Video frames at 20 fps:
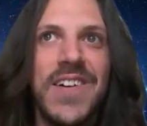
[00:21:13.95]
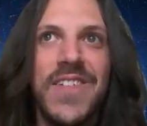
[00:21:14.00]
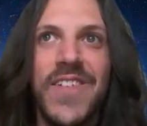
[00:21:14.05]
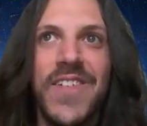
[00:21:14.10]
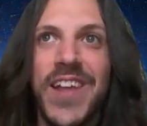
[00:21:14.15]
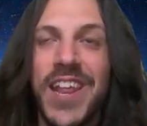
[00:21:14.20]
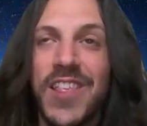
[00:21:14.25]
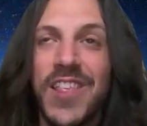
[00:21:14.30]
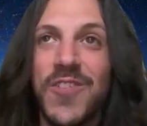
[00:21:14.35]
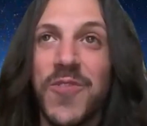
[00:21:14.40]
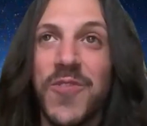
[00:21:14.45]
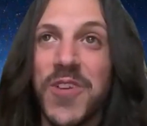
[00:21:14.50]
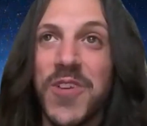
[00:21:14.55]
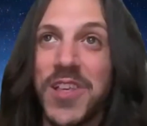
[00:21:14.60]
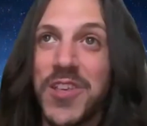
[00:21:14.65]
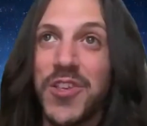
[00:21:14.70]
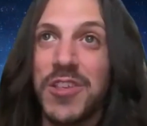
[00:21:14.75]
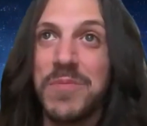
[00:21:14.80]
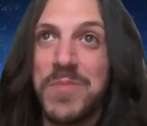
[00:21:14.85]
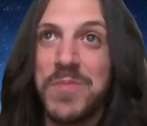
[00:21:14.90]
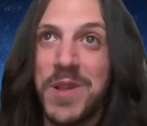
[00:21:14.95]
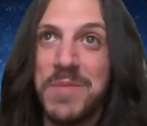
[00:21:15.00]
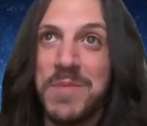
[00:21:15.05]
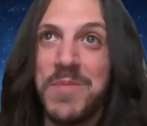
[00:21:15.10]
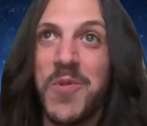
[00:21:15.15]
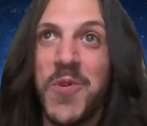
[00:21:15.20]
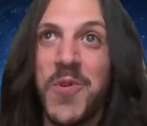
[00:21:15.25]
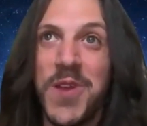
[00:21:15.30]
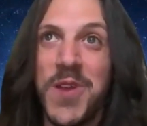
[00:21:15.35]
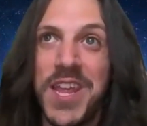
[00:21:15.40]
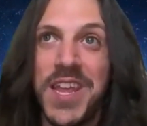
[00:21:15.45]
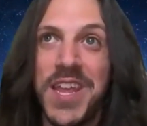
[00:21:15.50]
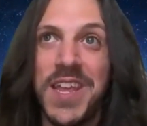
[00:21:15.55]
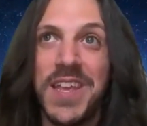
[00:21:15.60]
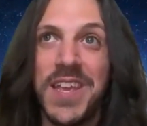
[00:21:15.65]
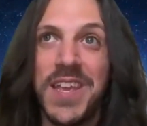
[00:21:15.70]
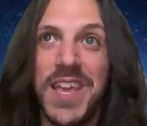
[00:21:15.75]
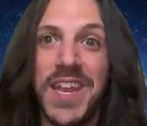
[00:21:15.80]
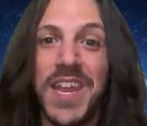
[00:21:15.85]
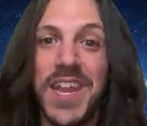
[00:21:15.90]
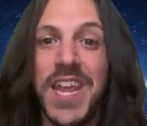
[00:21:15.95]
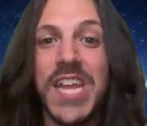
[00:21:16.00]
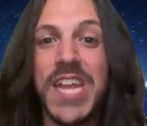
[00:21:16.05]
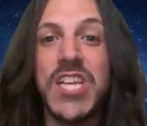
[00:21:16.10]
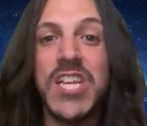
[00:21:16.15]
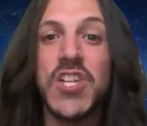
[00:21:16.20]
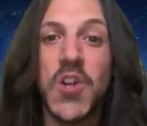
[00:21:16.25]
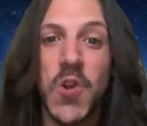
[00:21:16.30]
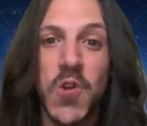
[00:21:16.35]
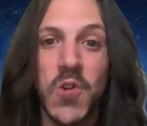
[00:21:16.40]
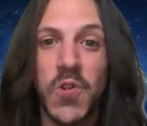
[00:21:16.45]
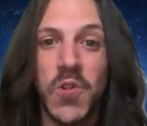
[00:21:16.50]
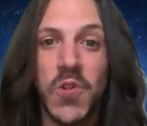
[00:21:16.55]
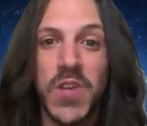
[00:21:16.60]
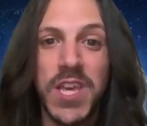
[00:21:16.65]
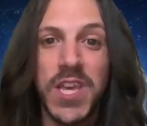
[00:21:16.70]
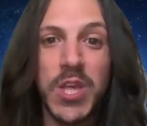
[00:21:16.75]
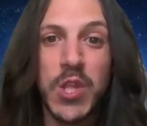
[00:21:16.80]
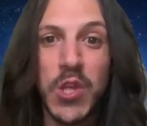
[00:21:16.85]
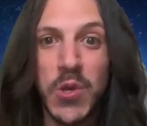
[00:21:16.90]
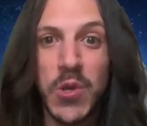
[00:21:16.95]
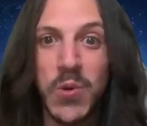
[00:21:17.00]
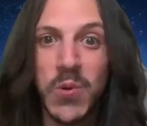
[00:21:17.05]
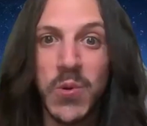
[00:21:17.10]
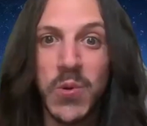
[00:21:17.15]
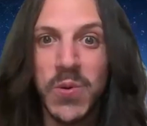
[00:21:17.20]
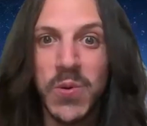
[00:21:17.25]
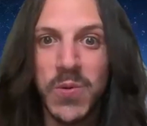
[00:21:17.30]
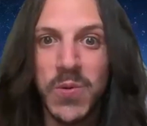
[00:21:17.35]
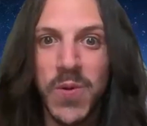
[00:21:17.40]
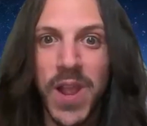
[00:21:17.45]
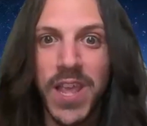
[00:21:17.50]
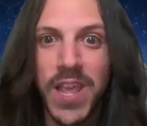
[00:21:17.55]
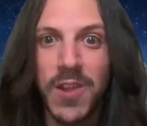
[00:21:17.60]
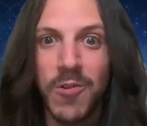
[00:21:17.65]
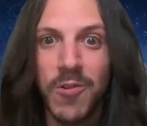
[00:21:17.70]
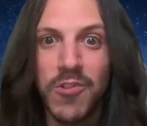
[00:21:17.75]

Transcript: when it's really just pinpointing an internal issue, right?